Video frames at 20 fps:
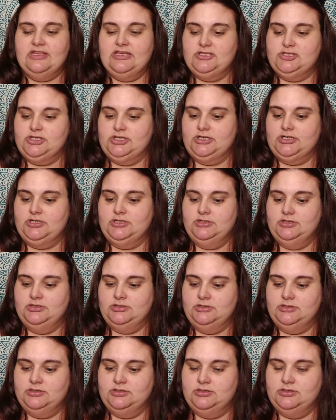Things are
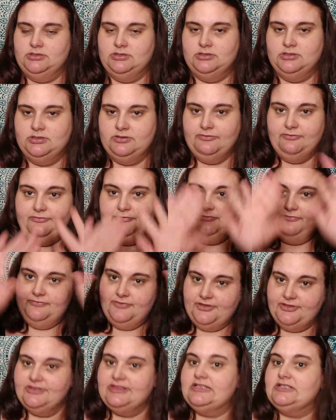
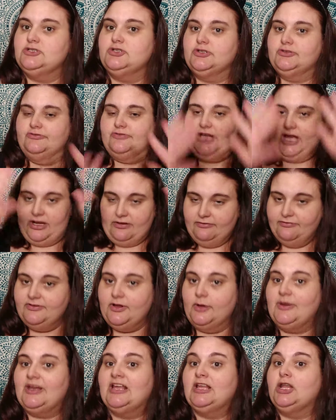kind of
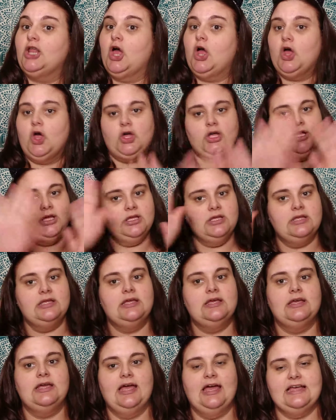floating along
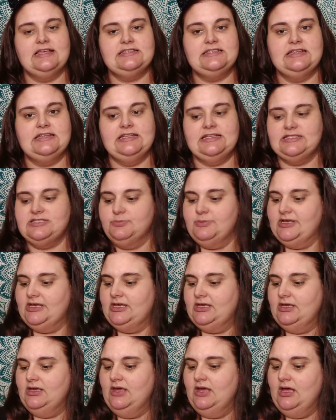as they need to
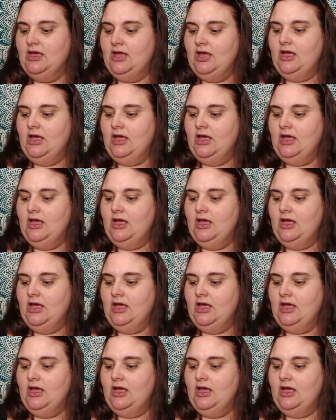be.